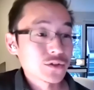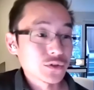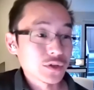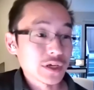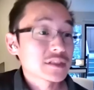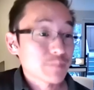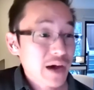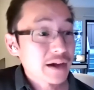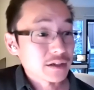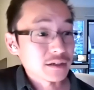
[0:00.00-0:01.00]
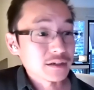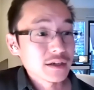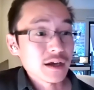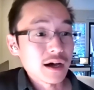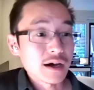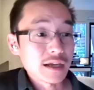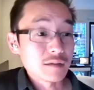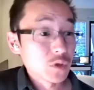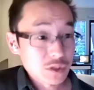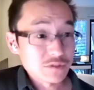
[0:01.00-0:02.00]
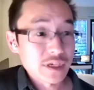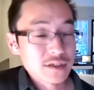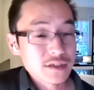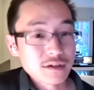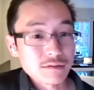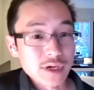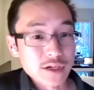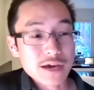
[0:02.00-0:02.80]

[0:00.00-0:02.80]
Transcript: to inspire and motivate, right?